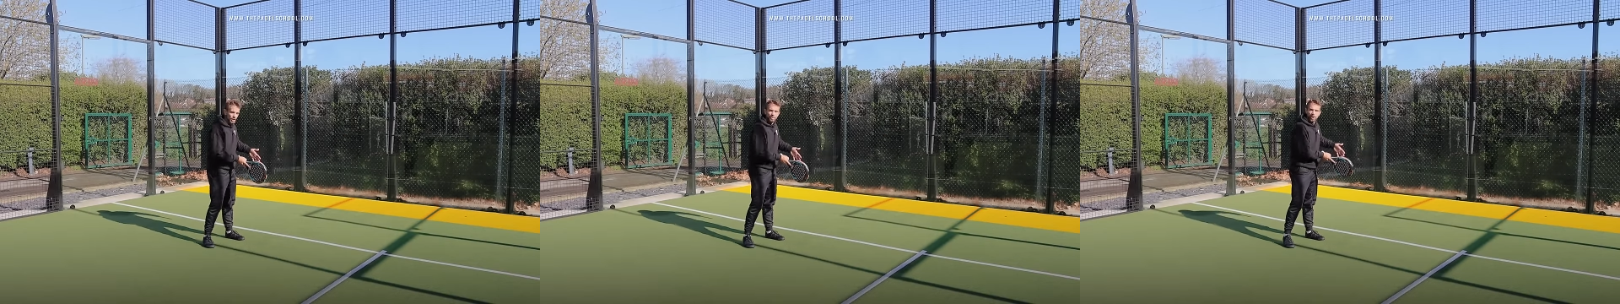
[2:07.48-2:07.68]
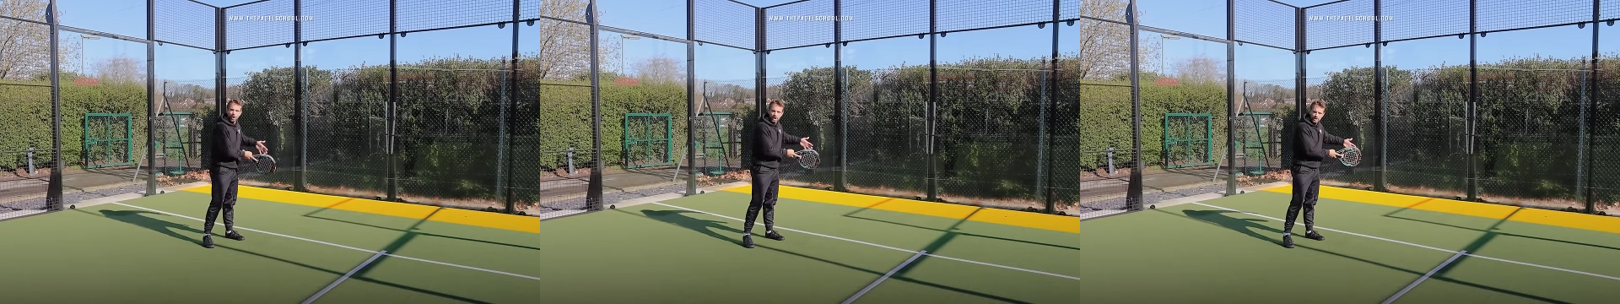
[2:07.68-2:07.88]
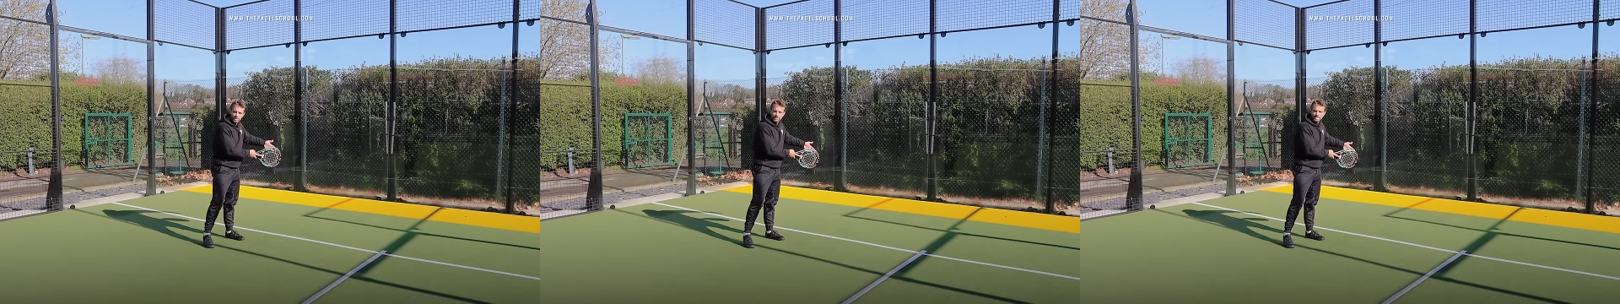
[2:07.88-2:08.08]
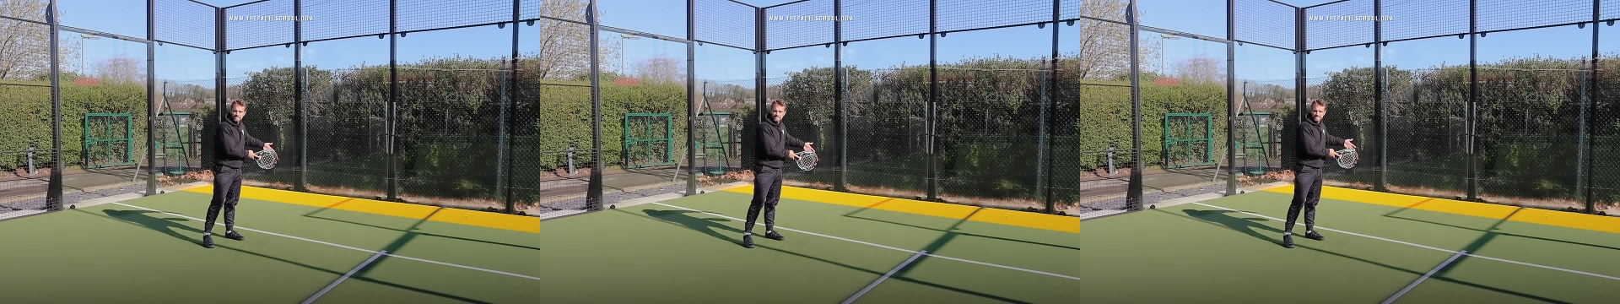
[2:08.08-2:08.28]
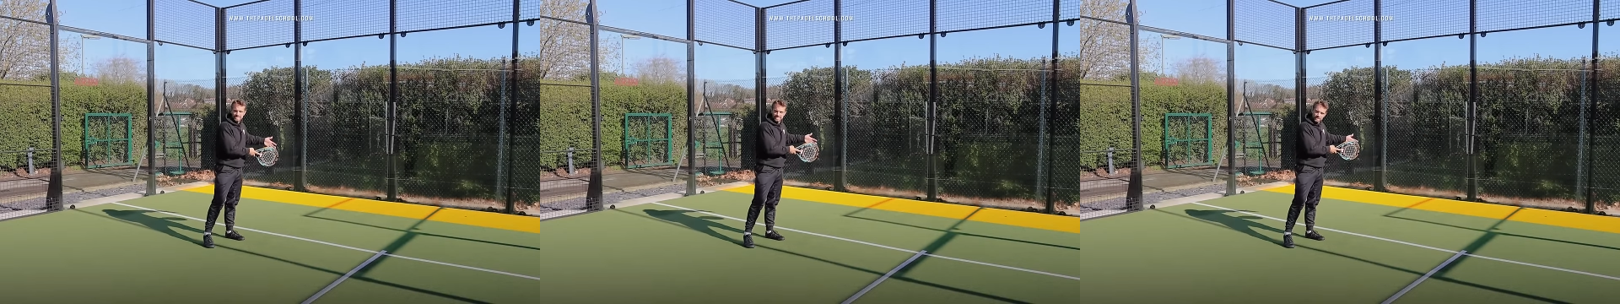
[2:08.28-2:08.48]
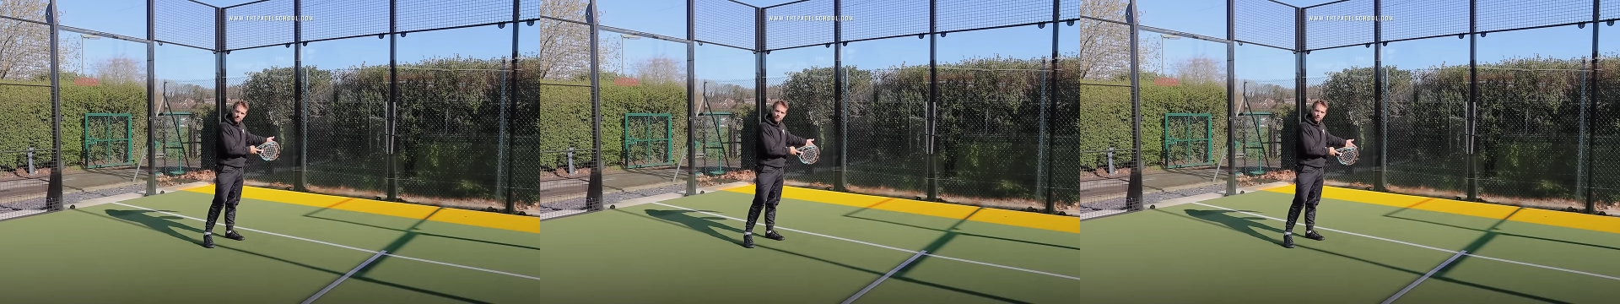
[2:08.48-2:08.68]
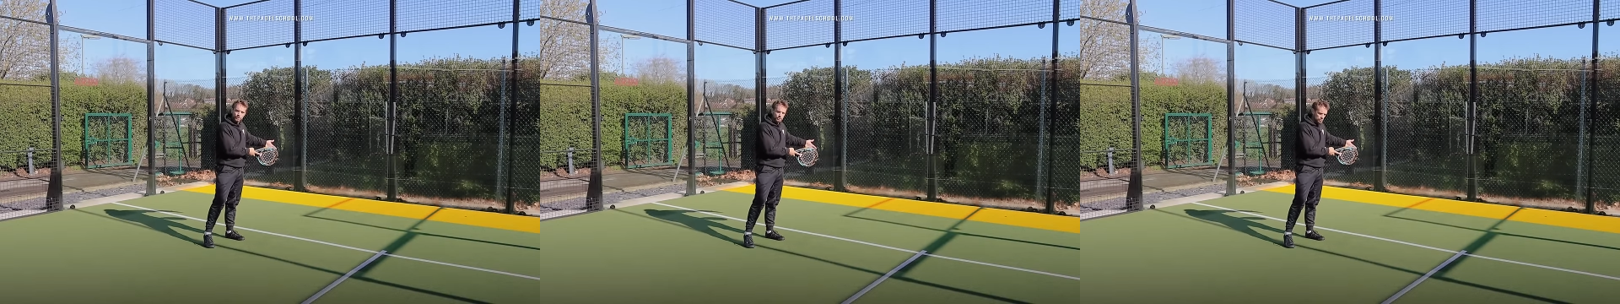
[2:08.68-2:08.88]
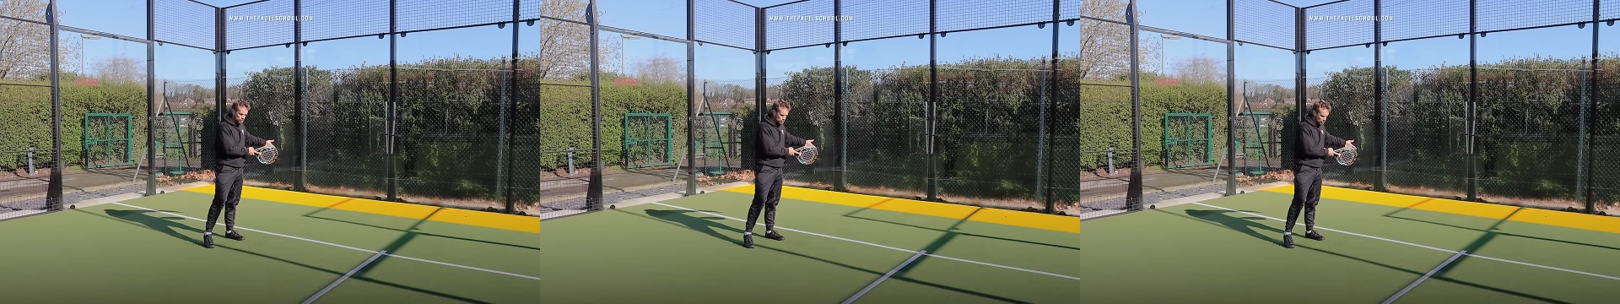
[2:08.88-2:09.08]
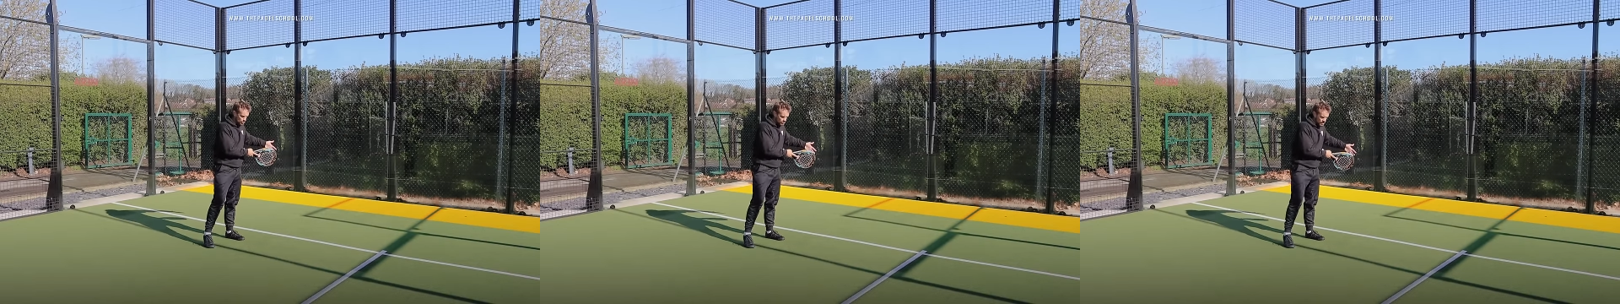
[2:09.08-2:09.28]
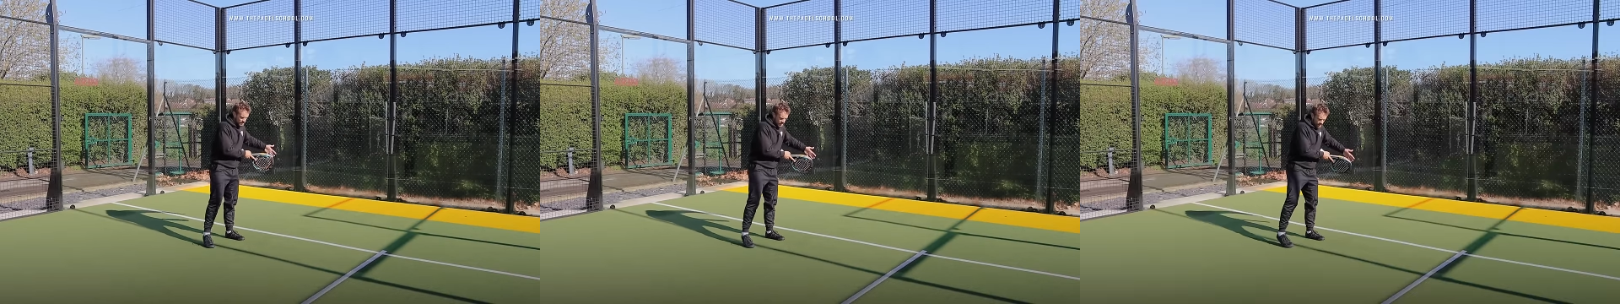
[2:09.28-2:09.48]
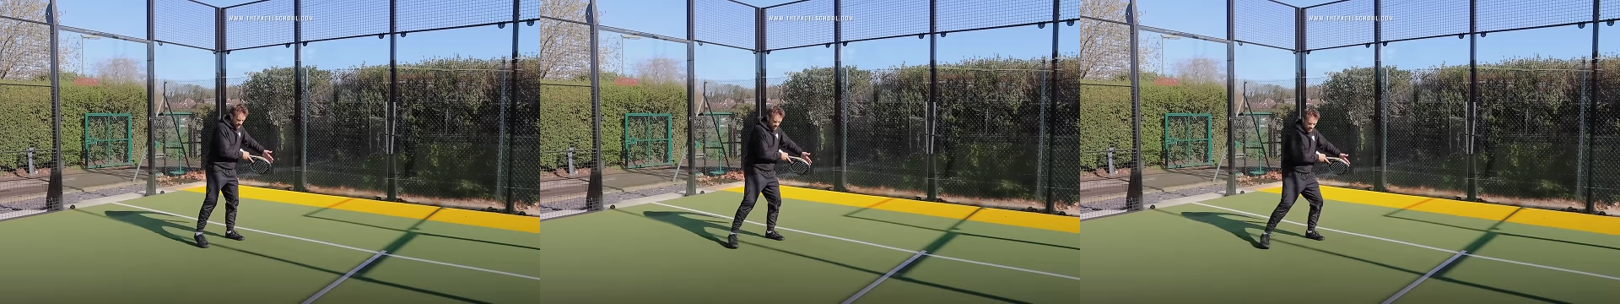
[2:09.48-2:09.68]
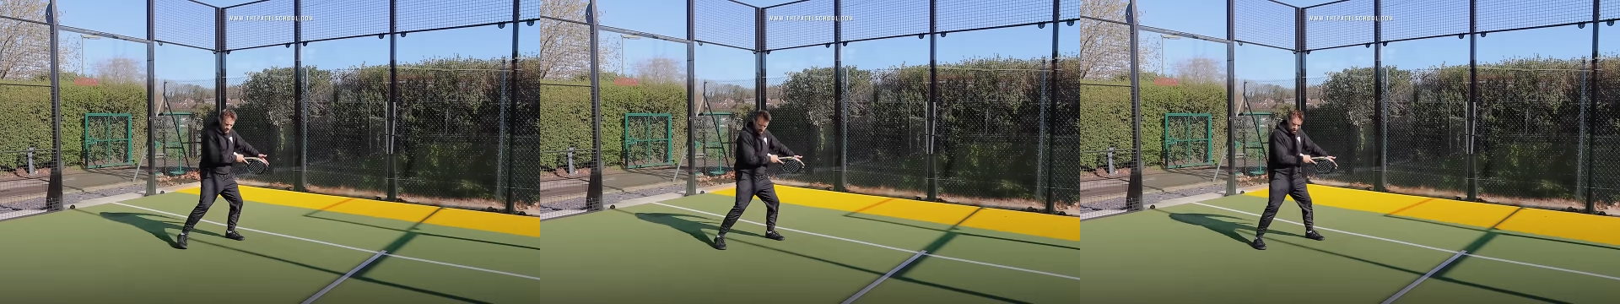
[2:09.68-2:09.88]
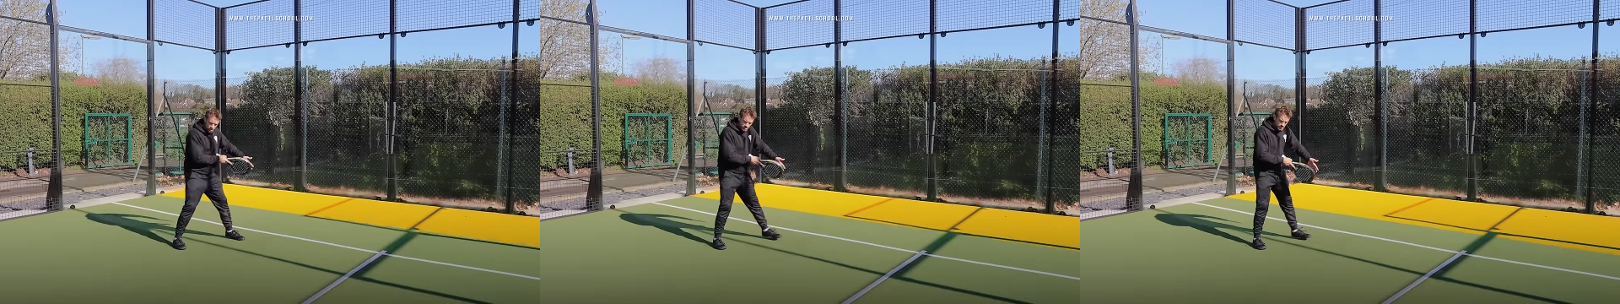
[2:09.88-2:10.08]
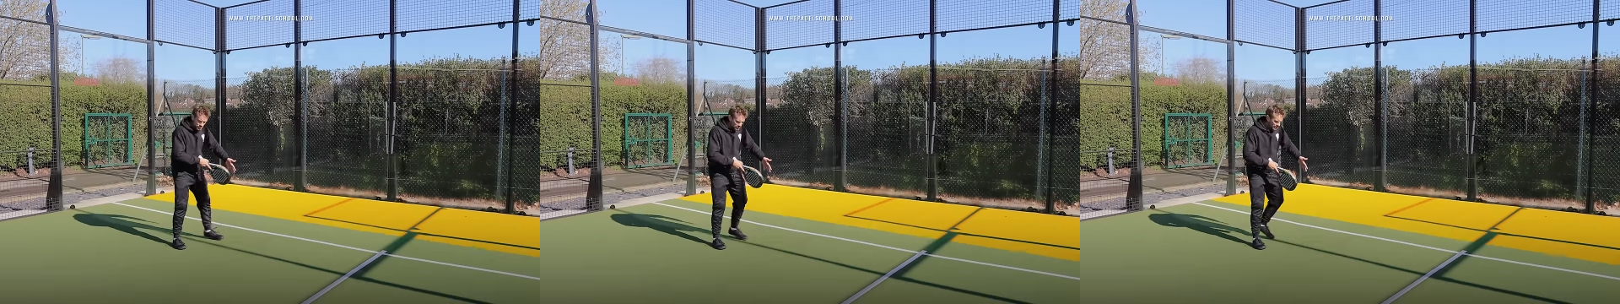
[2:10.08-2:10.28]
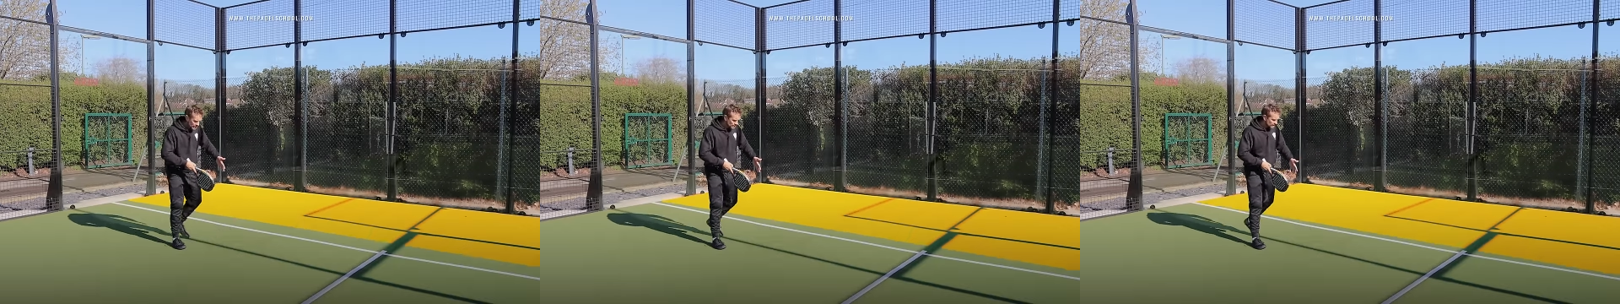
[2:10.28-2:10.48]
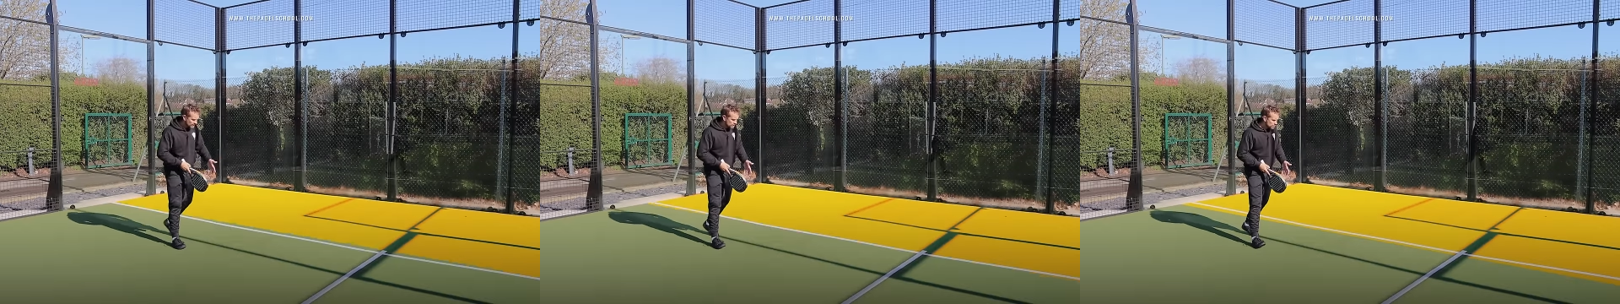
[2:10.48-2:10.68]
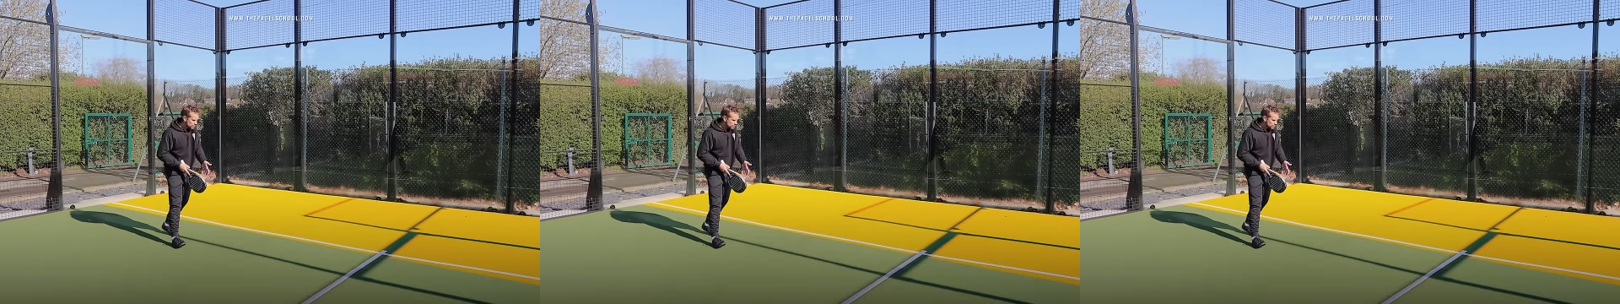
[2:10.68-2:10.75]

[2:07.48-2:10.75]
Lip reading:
Nobody's mouth can be seen.